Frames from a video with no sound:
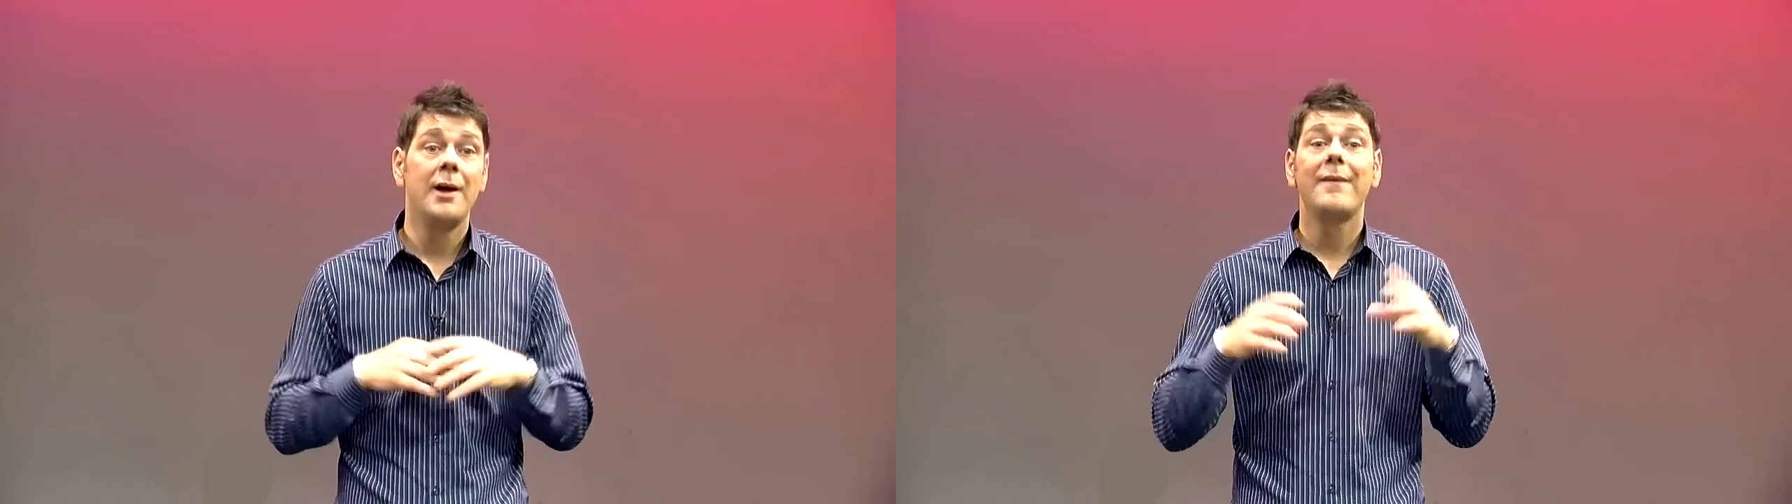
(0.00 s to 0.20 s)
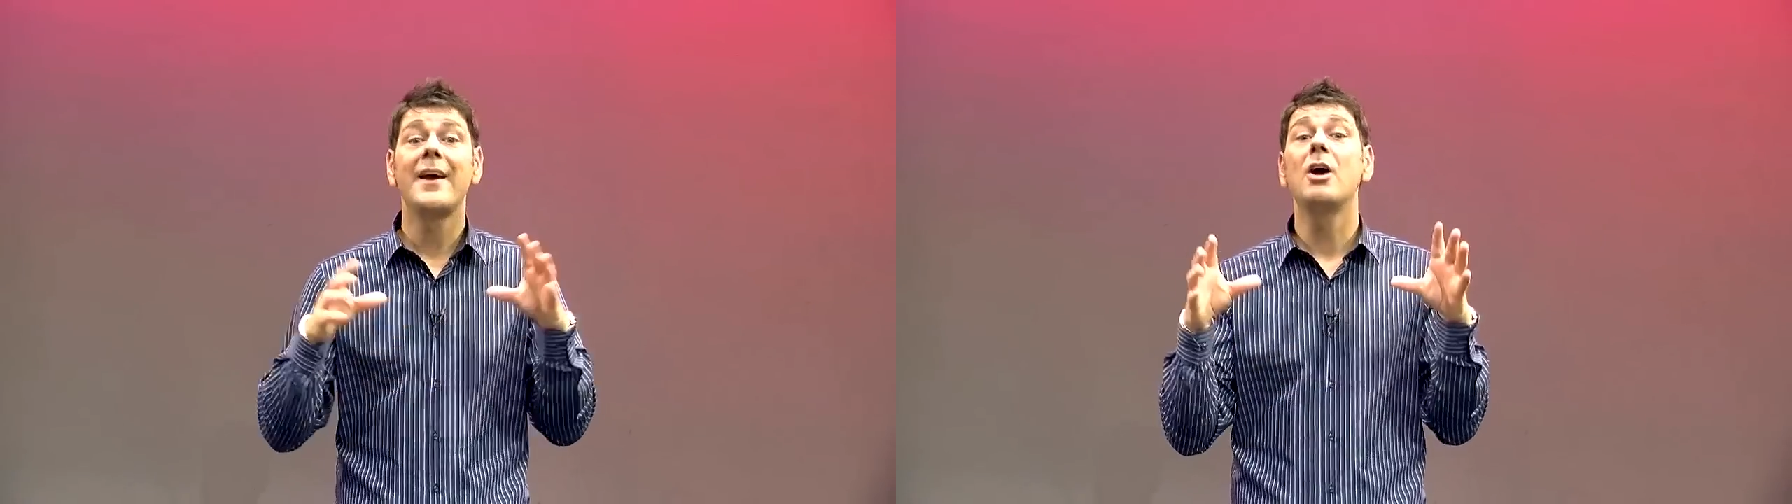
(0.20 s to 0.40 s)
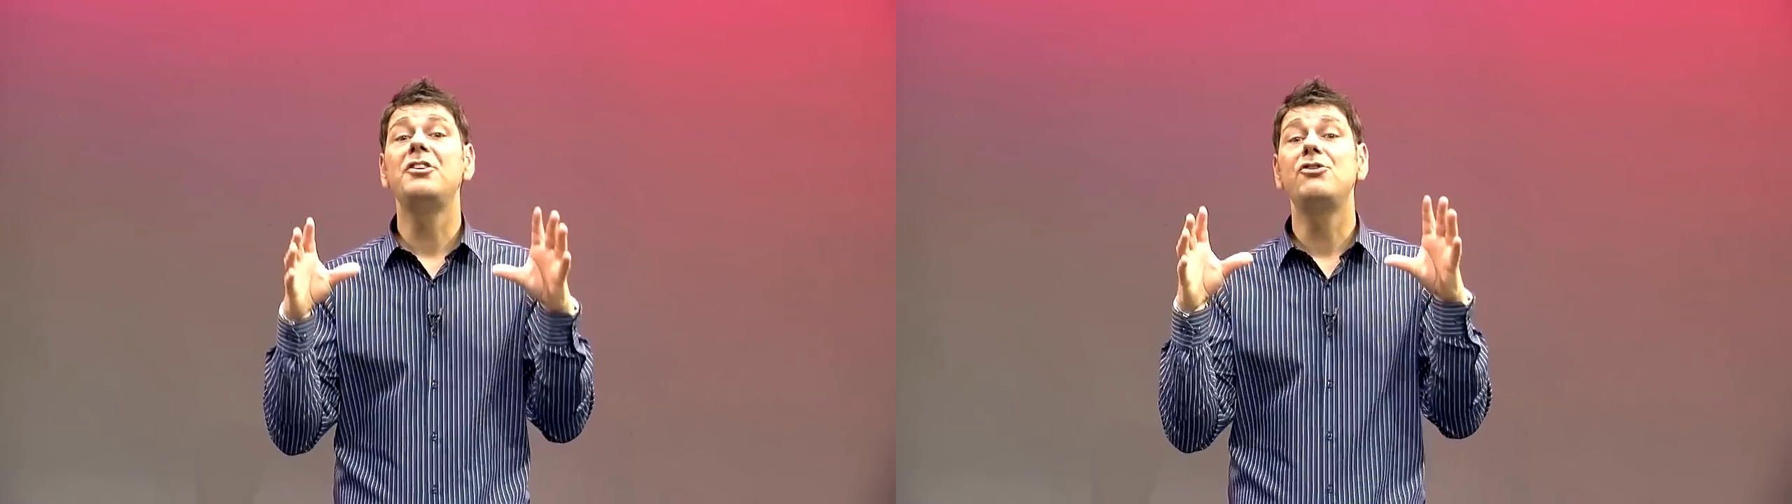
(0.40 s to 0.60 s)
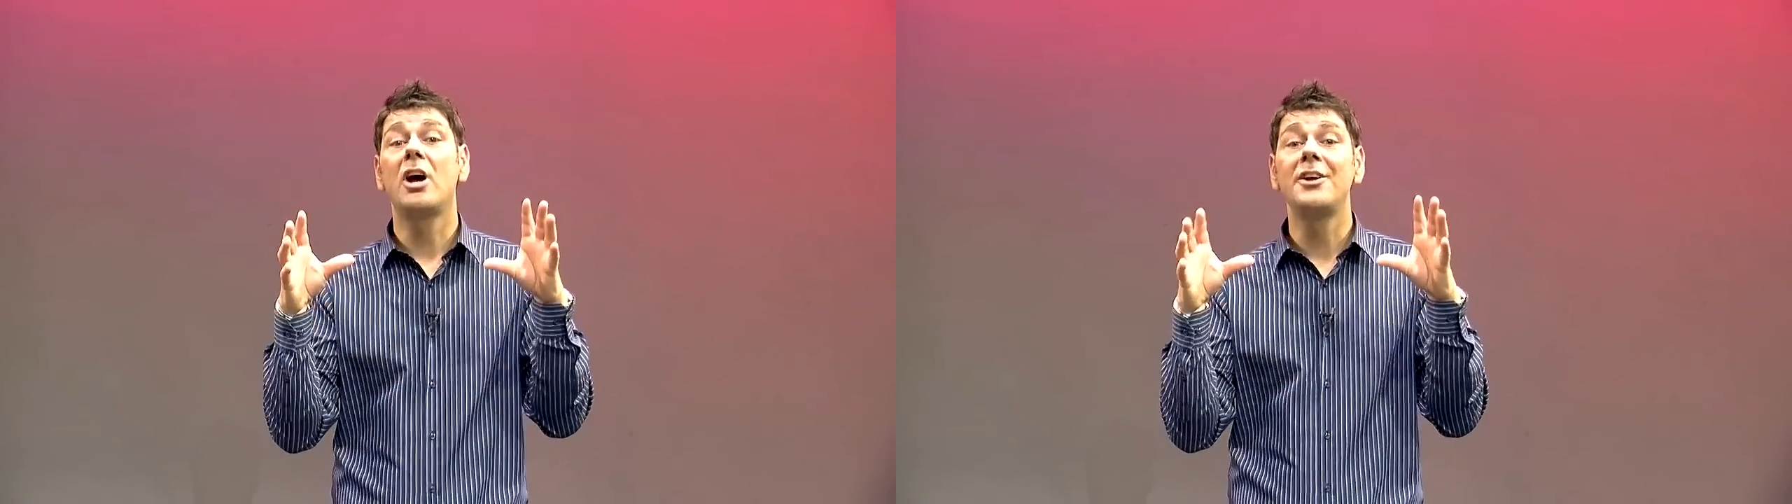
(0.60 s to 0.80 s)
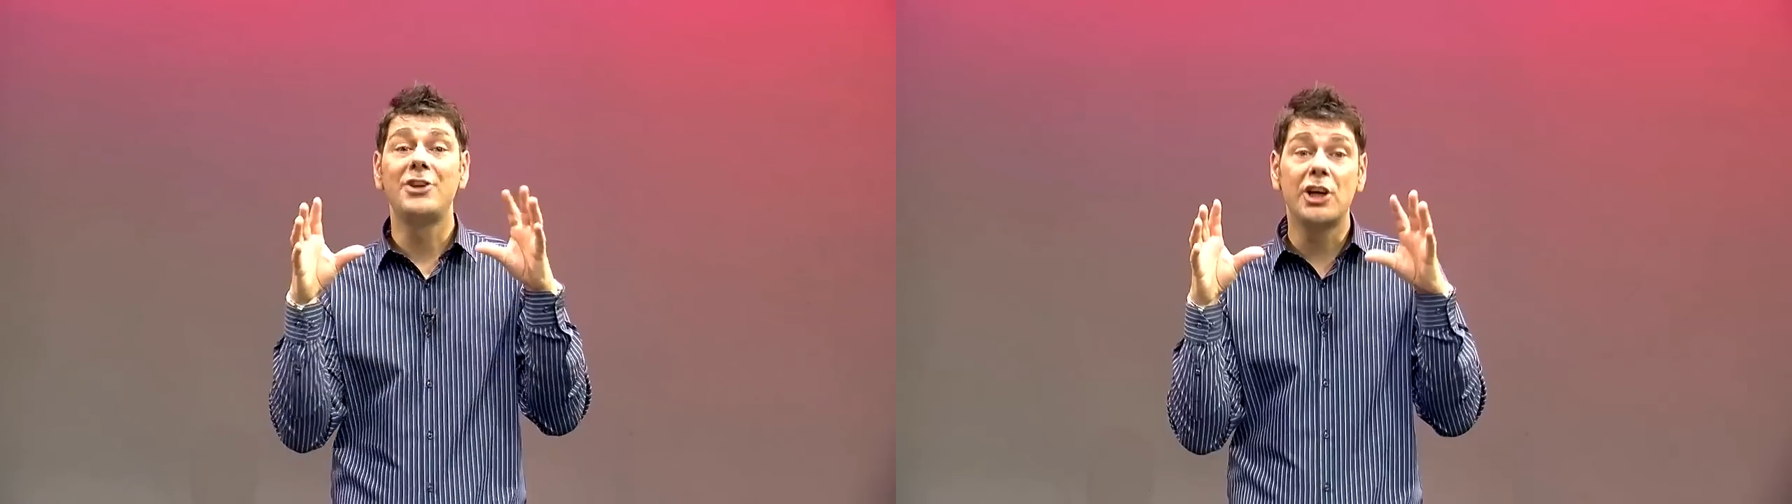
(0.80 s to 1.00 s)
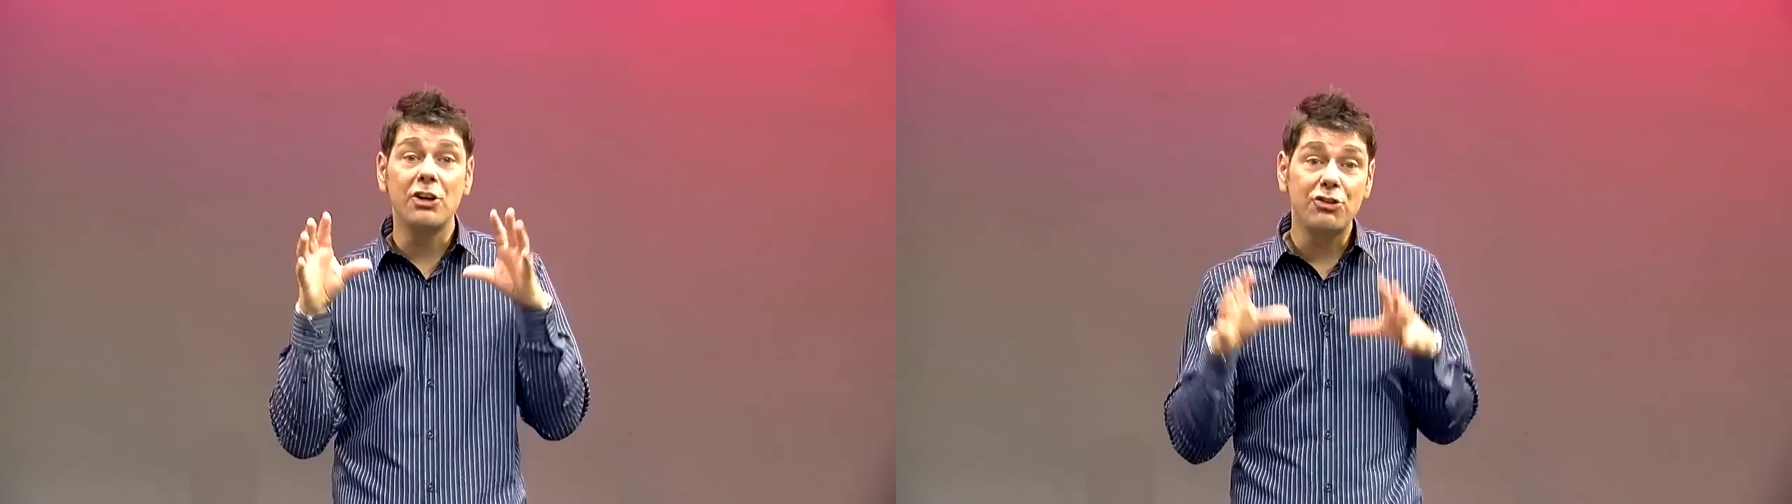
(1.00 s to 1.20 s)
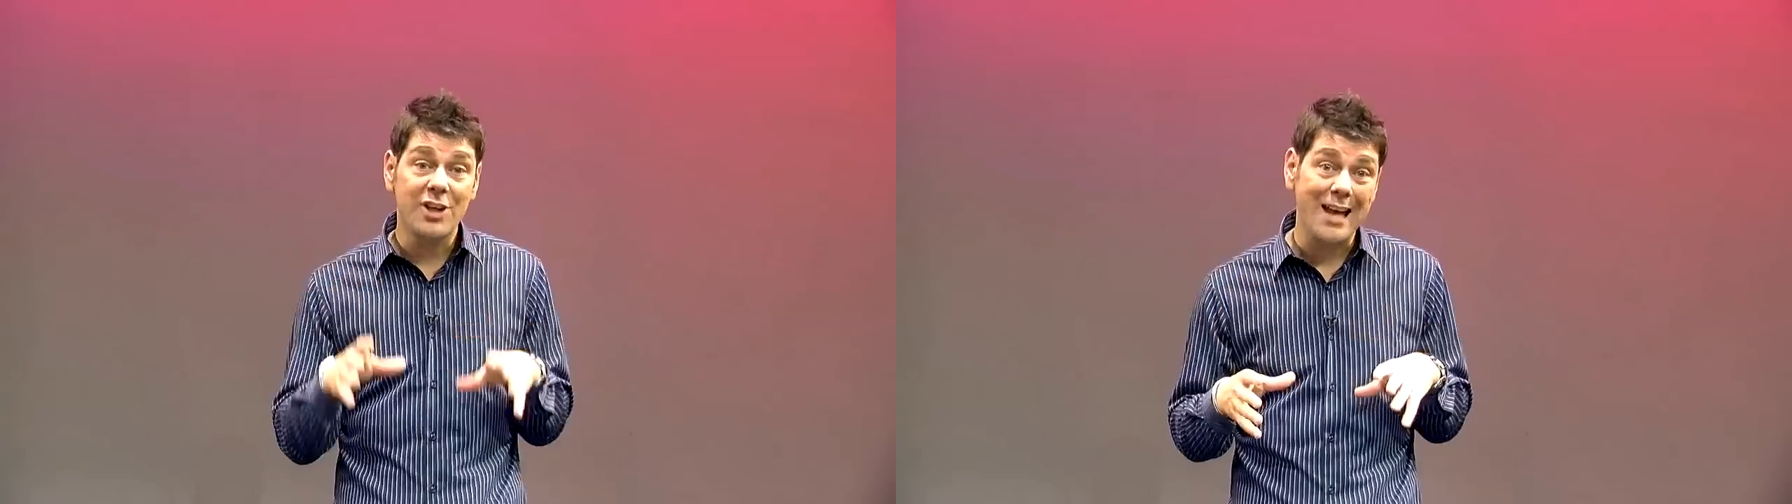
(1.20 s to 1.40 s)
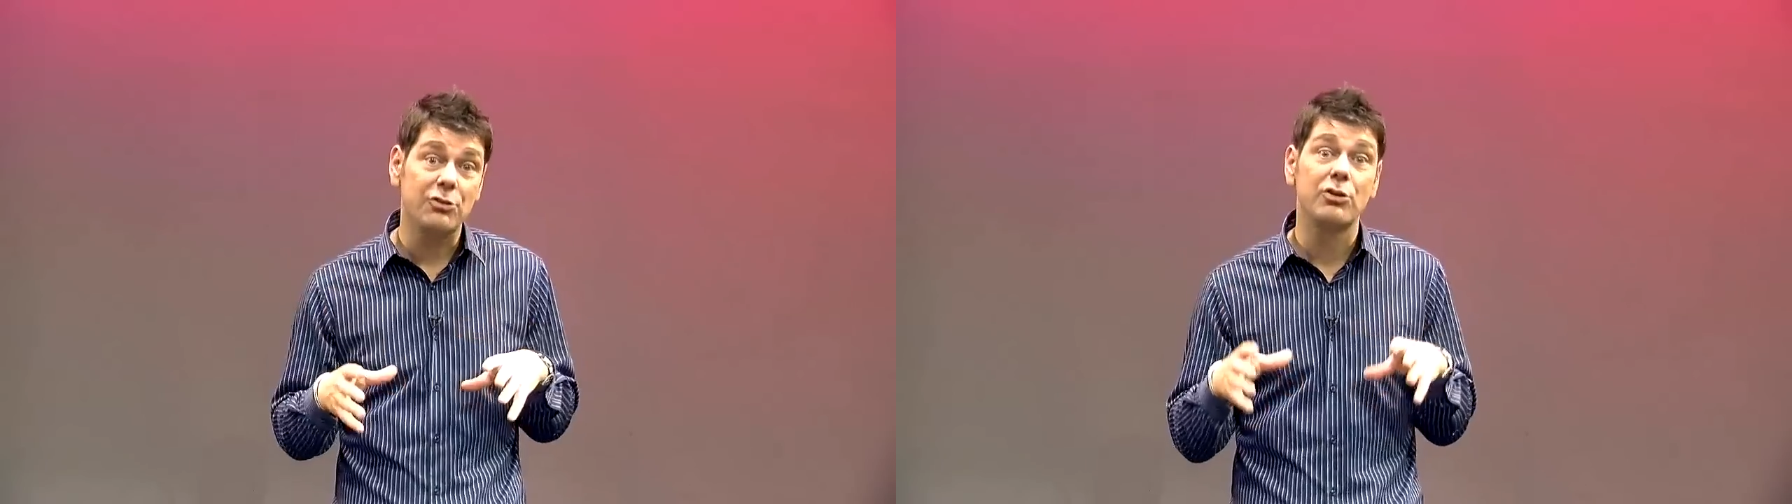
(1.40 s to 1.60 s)
they are designed to
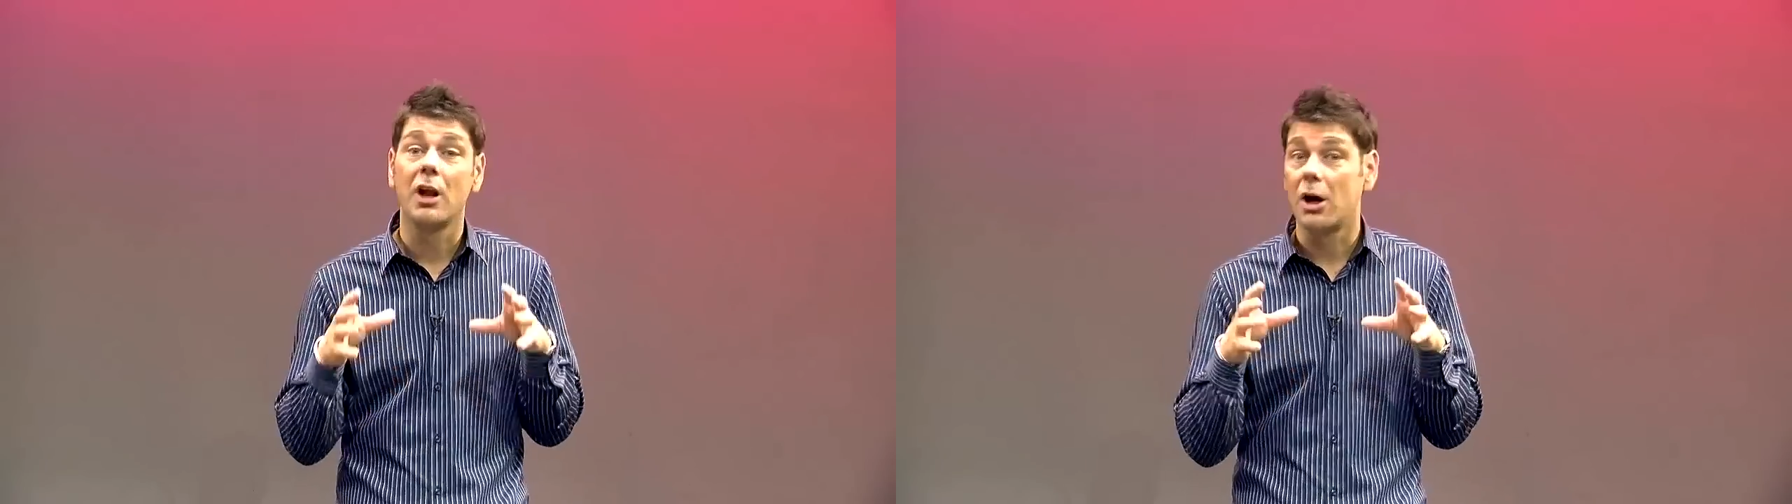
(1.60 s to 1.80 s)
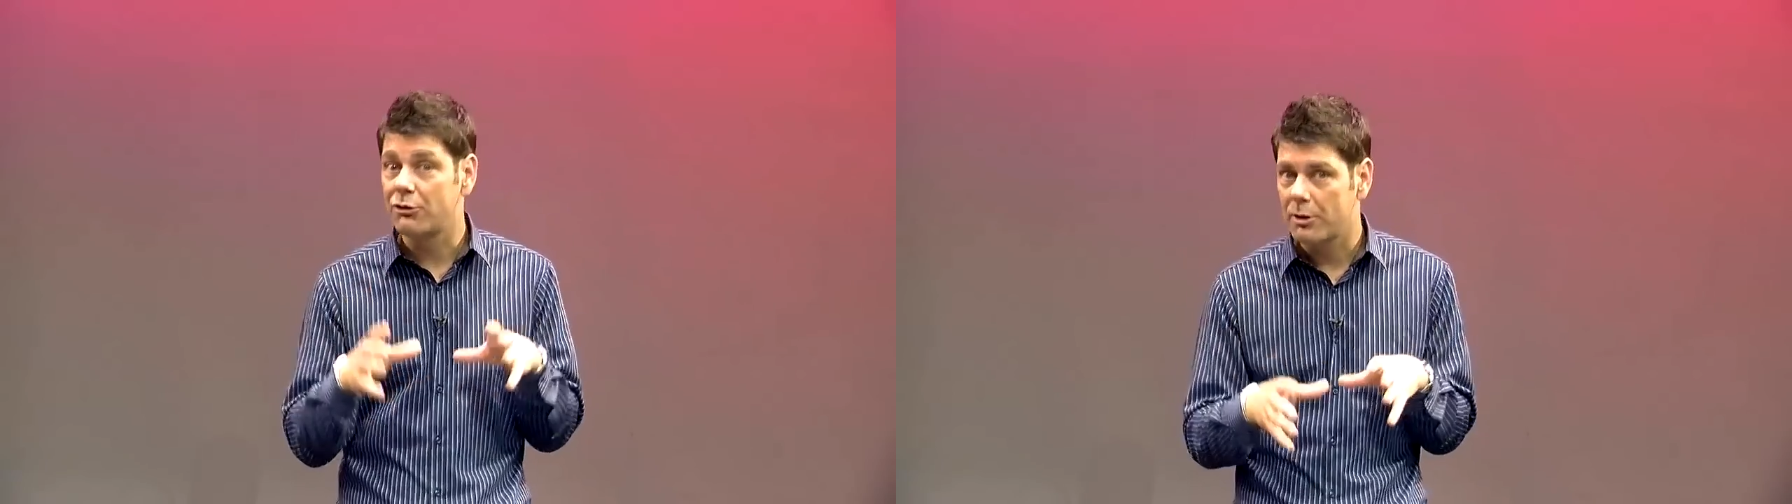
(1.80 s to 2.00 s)
contextualize